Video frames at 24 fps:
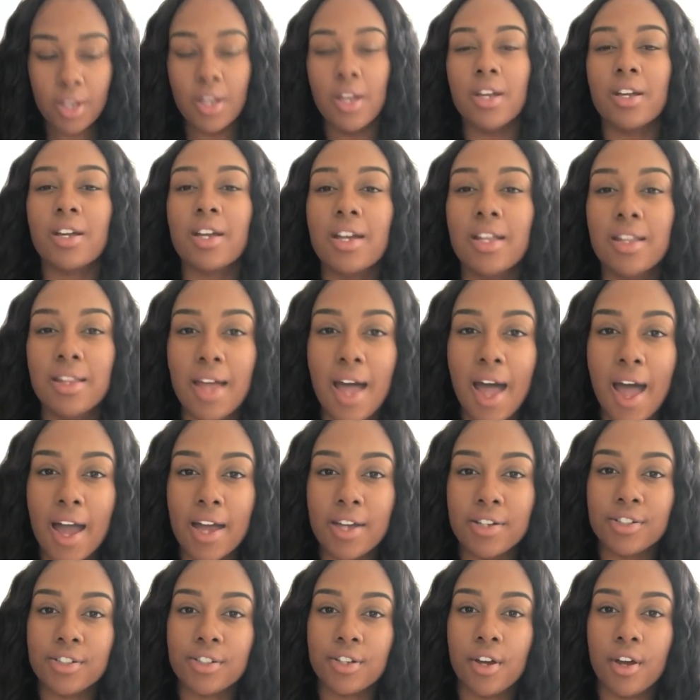a
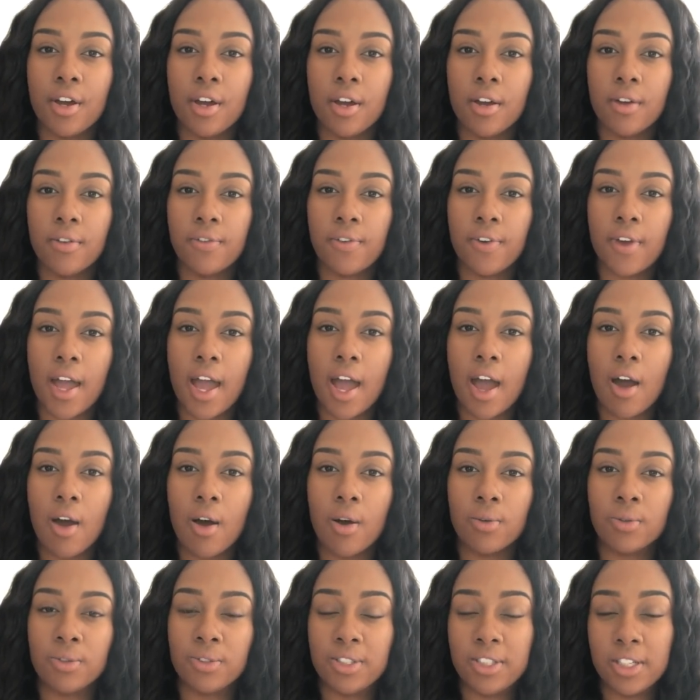collage of
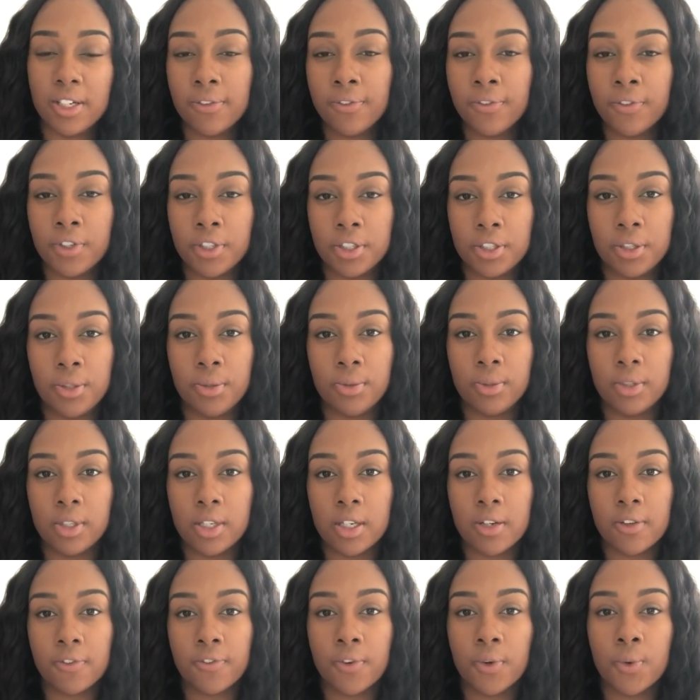how different you
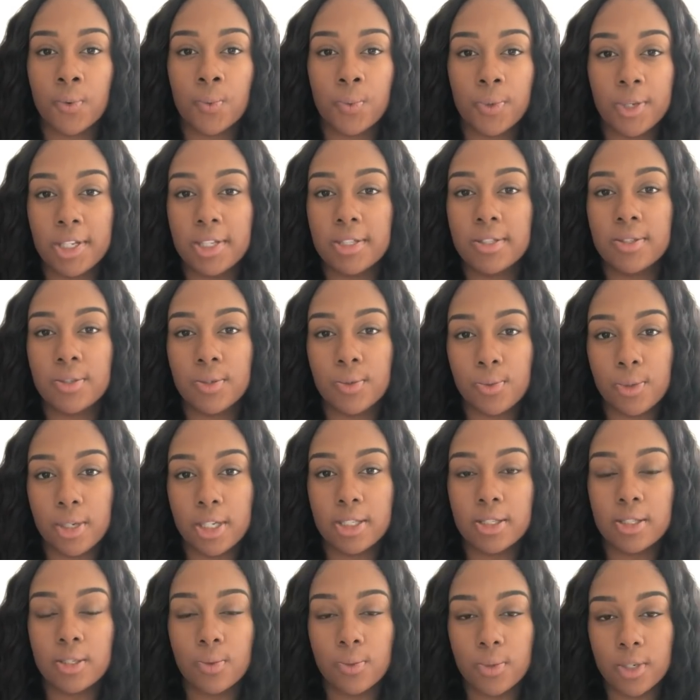look from week to
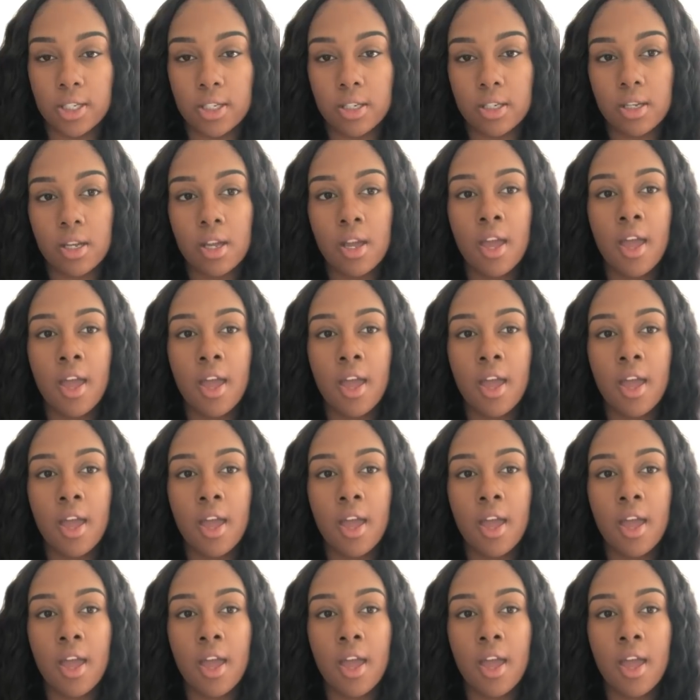week to week.